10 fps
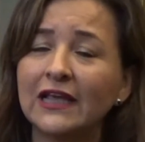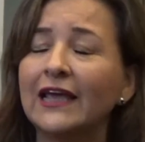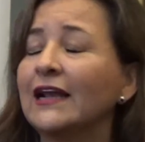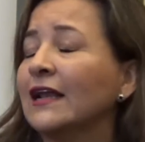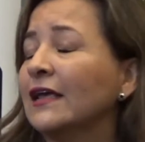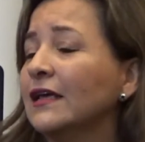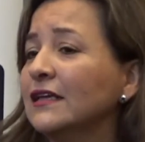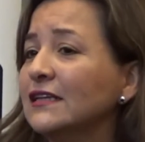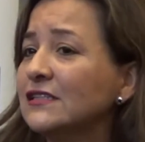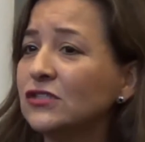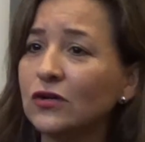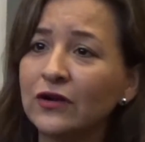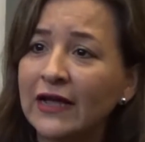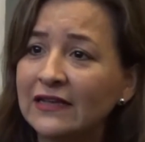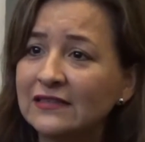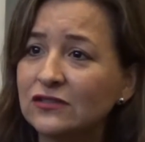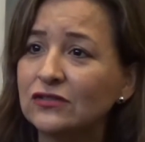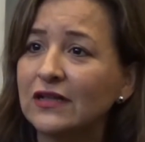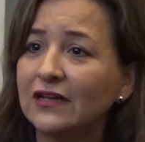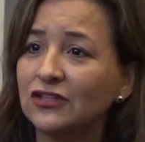and it's so nice
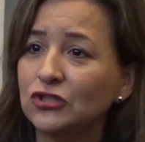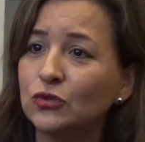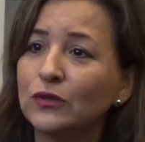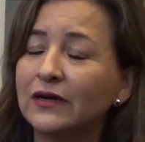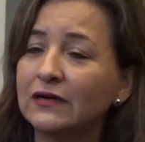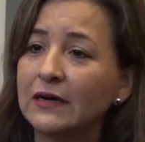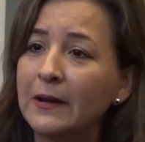that you are